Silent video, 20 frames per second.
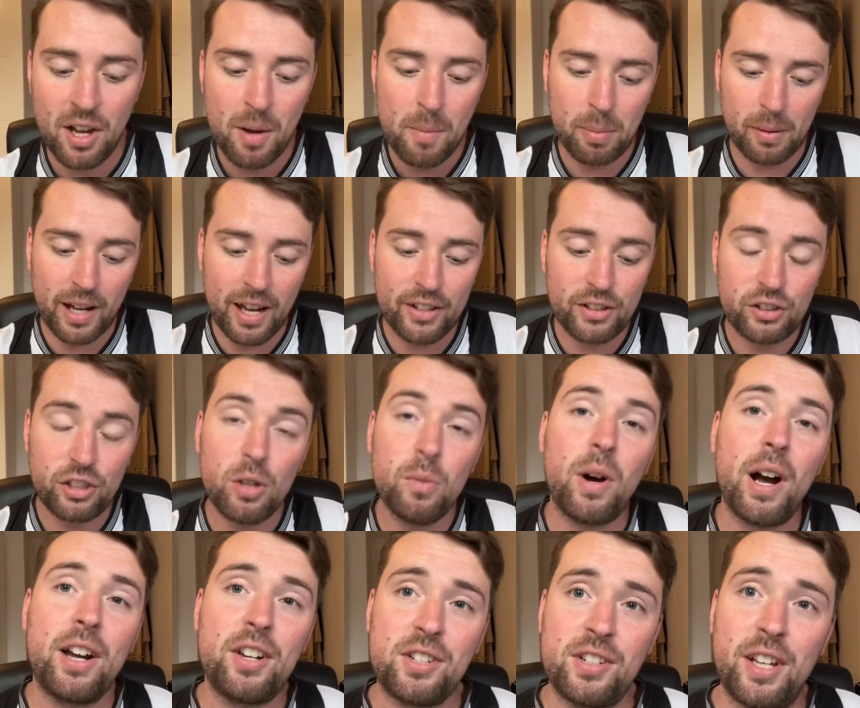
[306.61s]
But I do
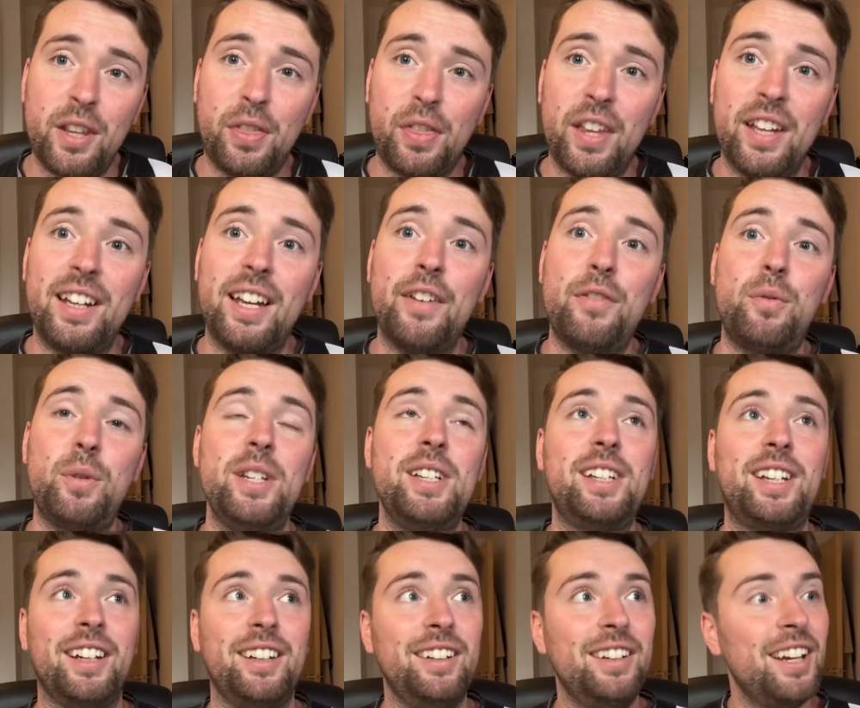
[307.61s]
actually think if we
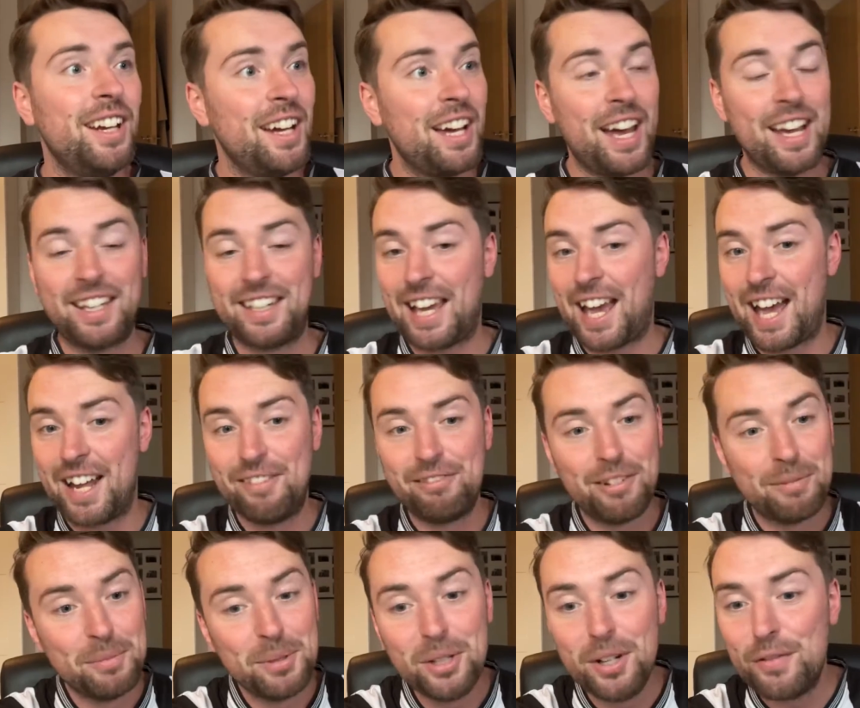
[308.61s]
can, again,
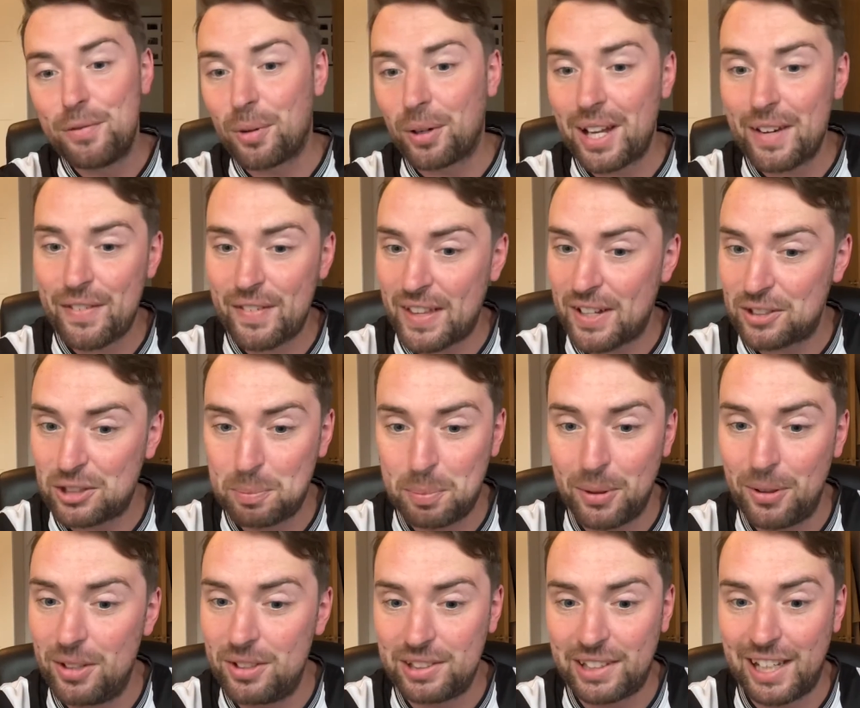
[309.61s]
remove whatever that
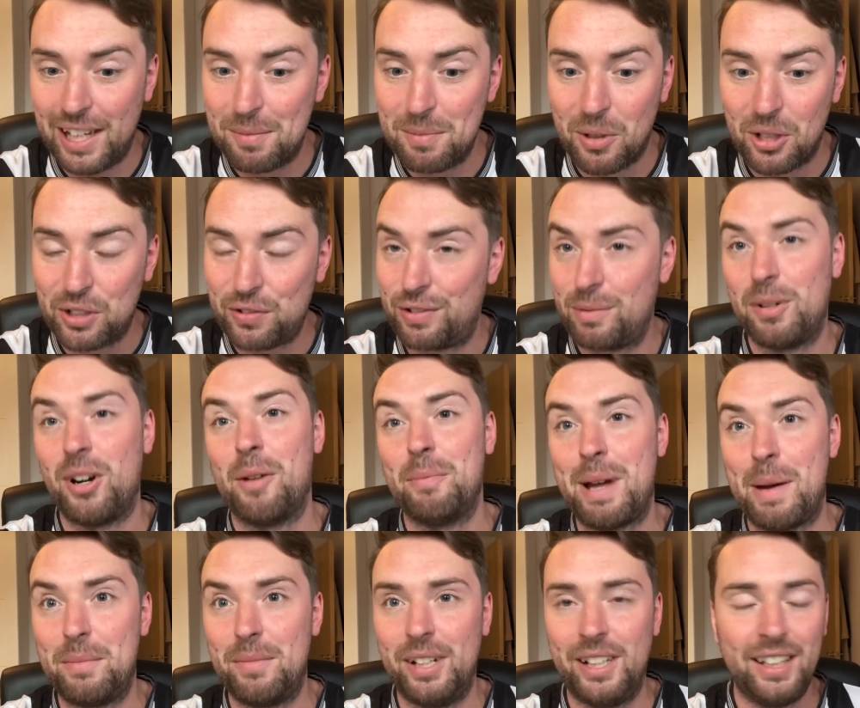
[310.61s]
Spurs game was from our
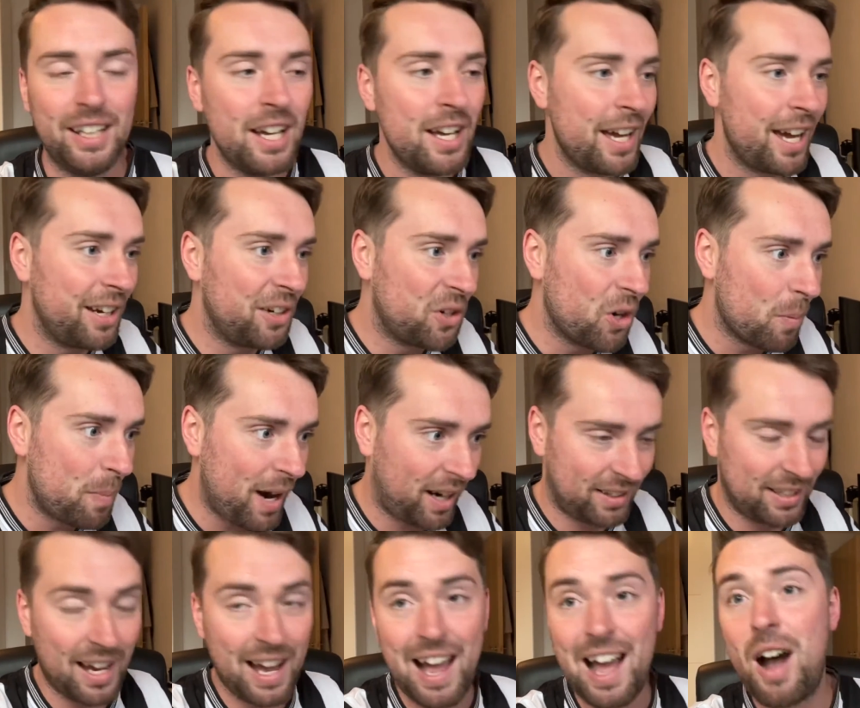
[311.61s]
memory and go back
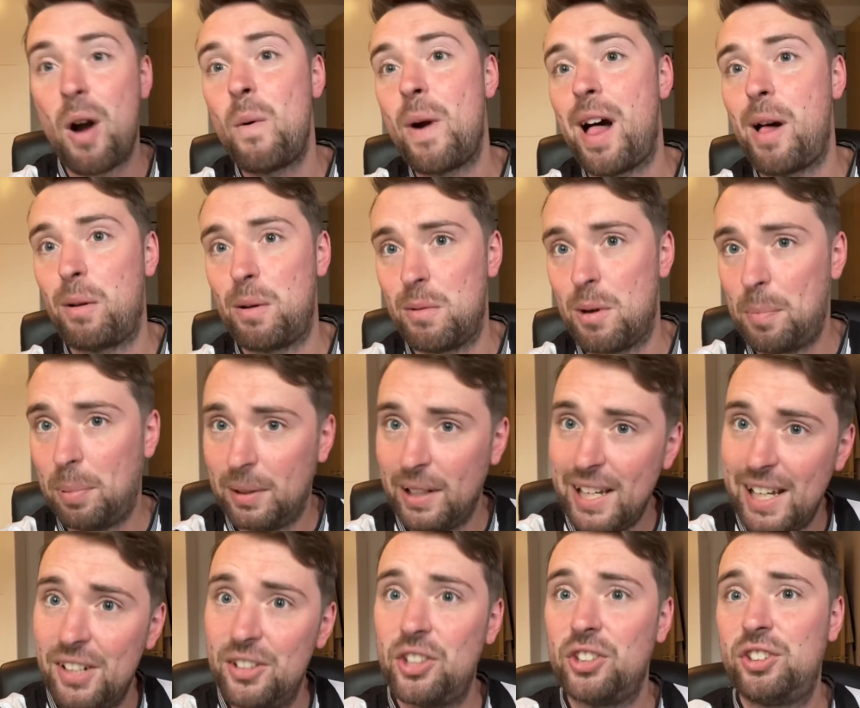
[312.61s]
to how well we were
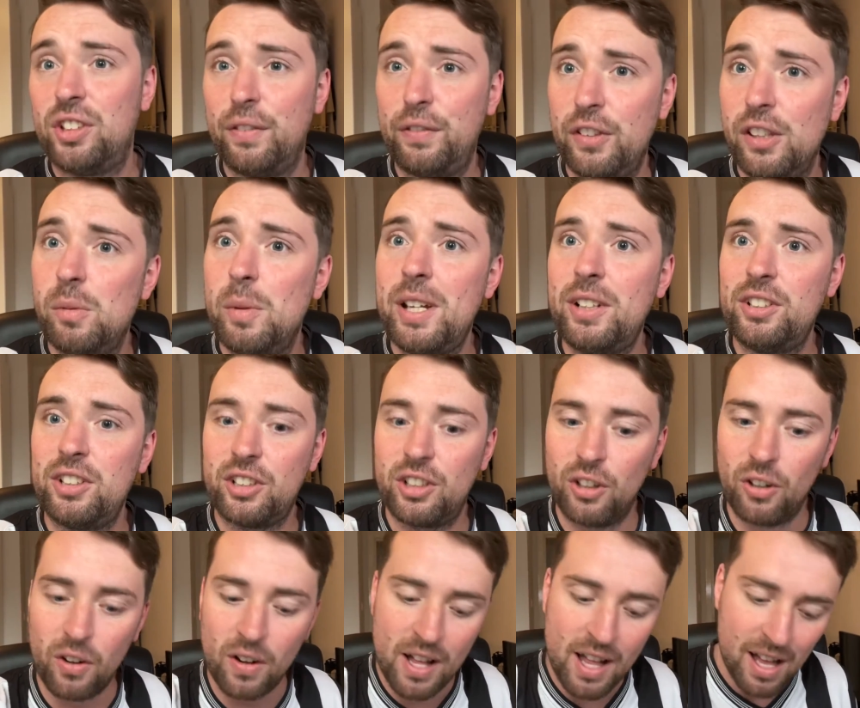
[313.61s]
playing just a few weeks
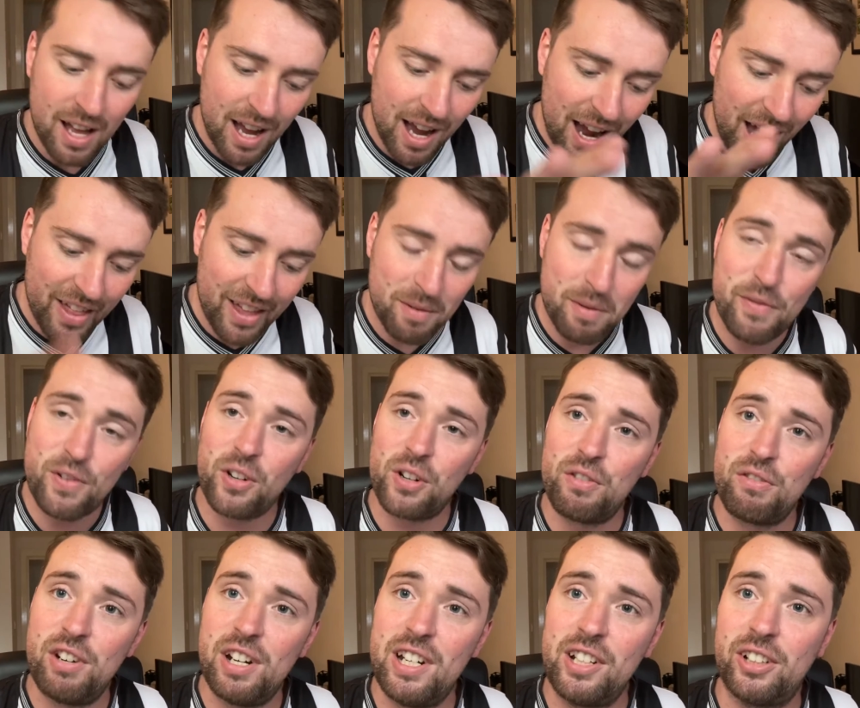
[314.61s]
ago, I think we've got a
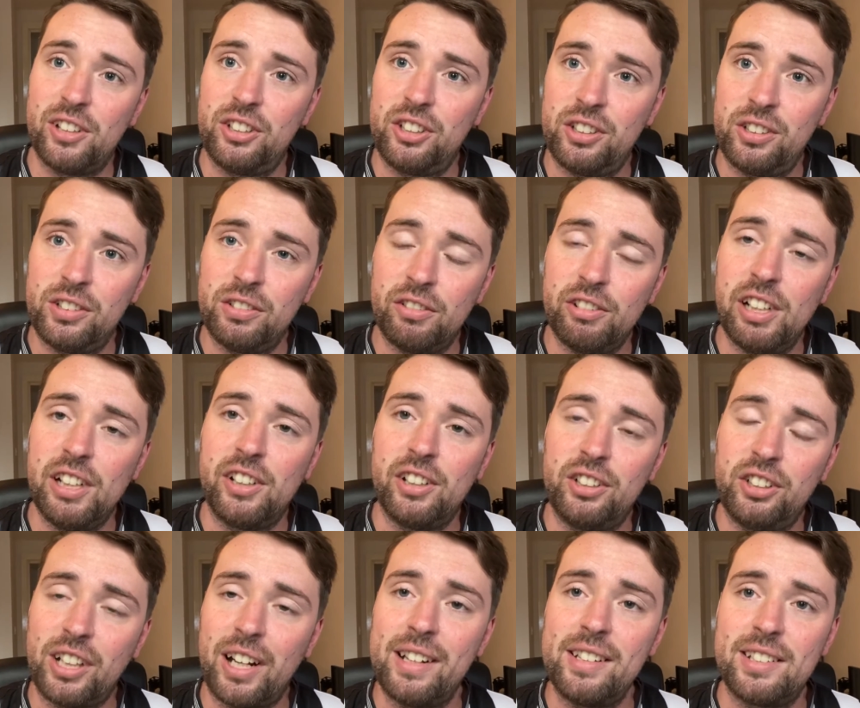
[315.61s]
really good
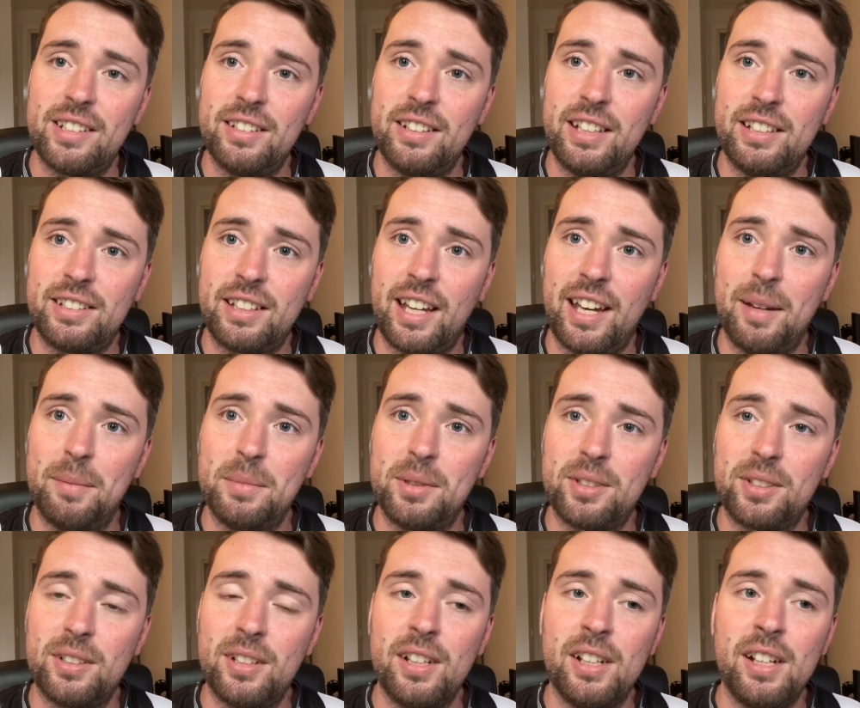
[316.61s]
chance in these
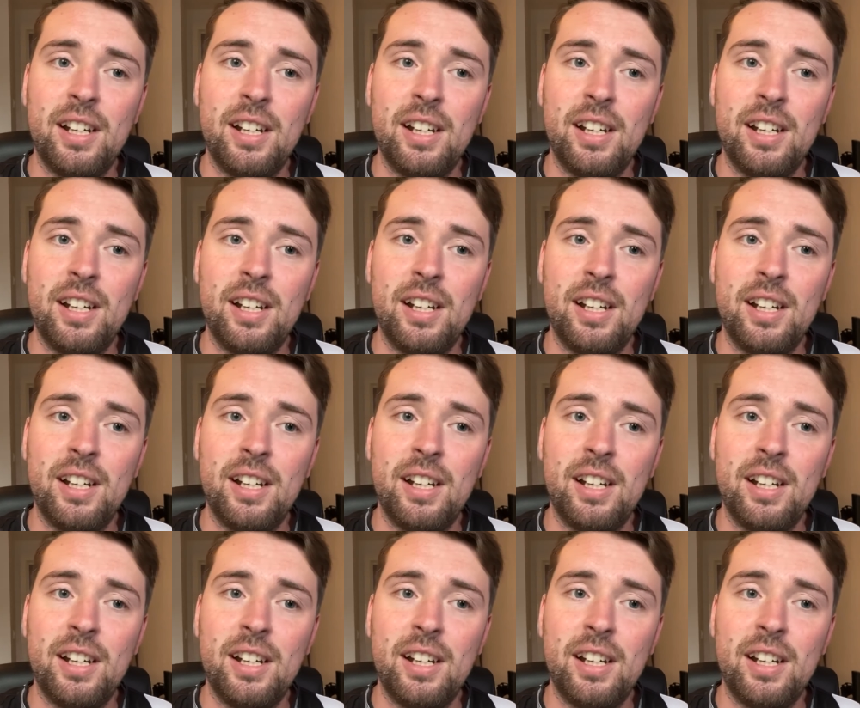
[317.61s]
games.